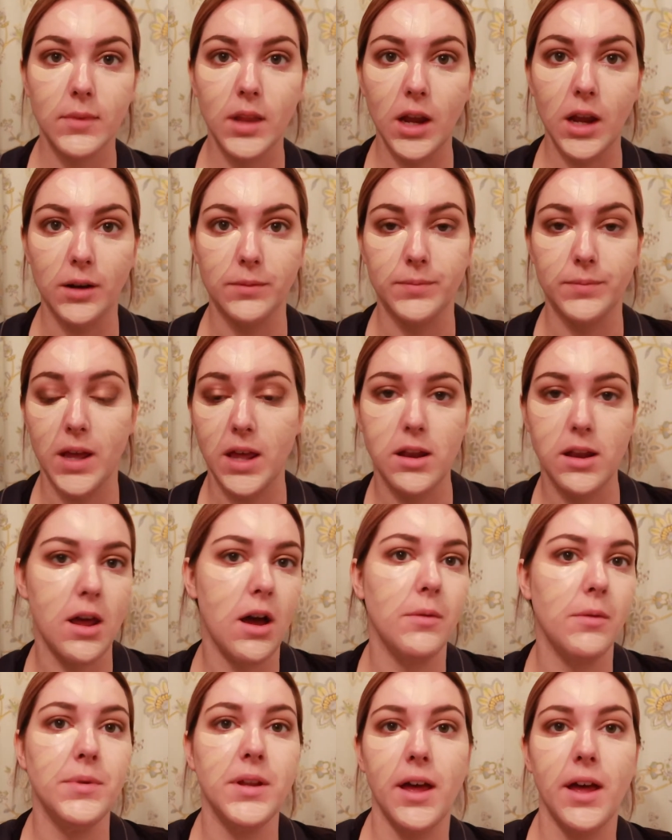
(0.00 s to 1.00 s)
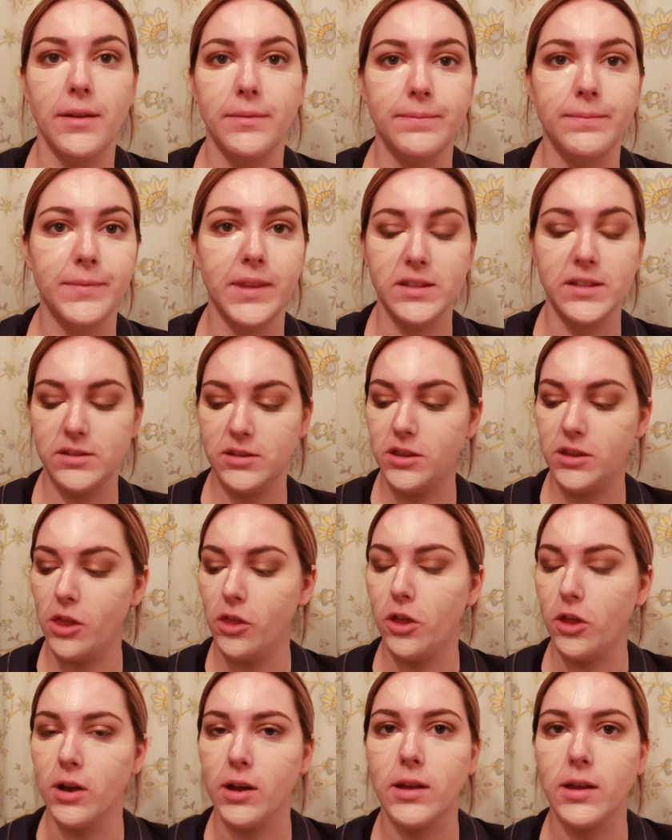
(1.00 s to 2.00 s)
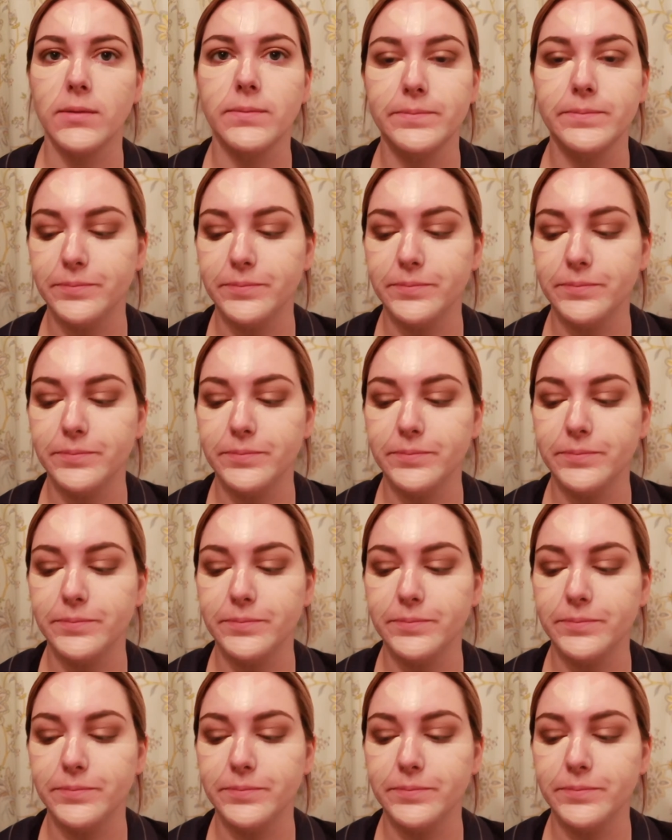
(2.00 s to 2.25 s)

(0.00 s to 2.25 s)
There, and now I'm done. This is the look.